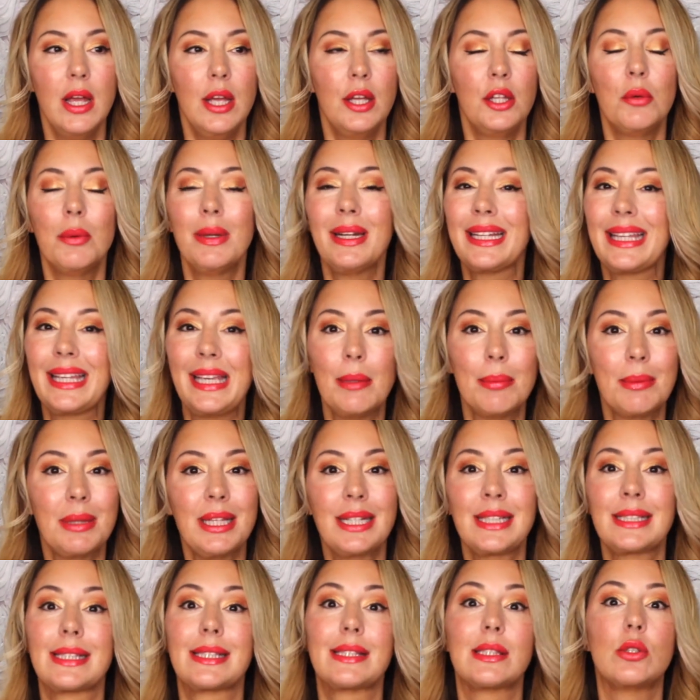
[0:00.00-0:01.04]
You want to keep
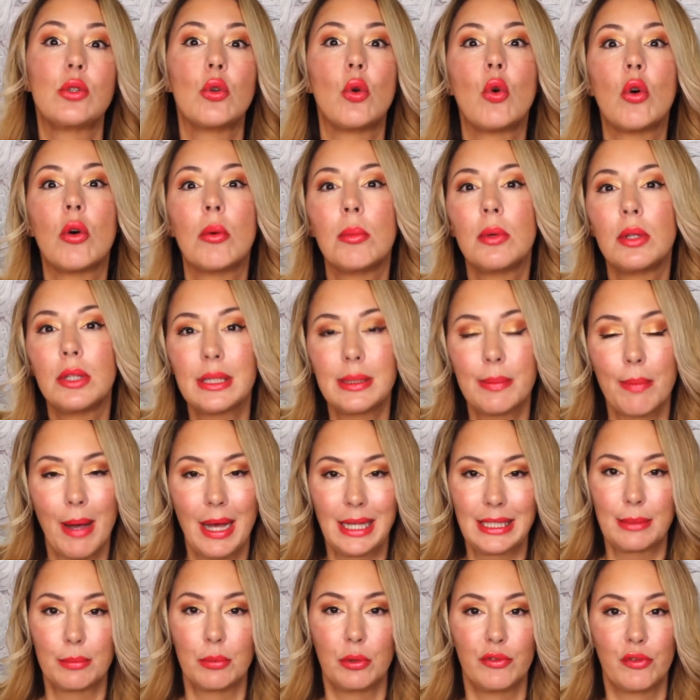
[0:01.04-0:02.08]
things as normal as
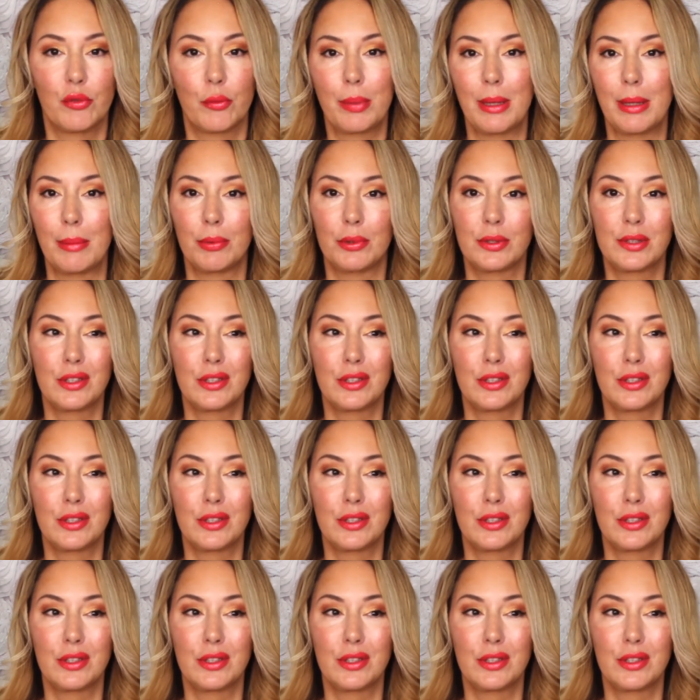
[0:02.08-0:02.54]
possible for people.